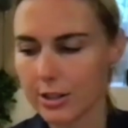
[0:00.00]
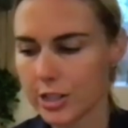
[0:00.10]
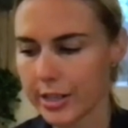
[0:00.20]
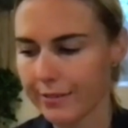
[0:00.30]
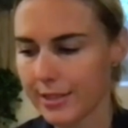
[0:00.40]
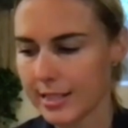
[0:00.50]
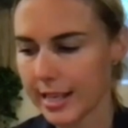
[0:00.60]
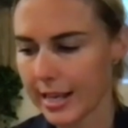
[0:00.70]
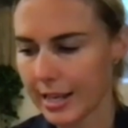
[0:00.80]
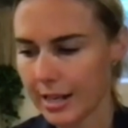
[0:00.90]

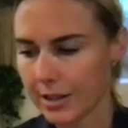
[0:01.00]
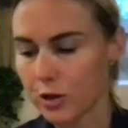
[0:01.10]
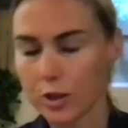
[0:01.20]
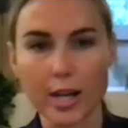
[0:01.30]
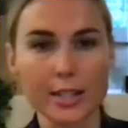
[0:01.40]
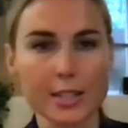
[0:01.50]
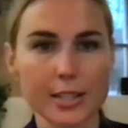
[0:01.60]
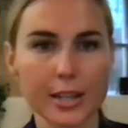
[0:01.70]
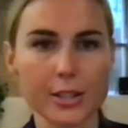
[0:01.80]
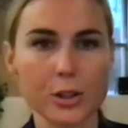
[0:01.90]
shifts in trust,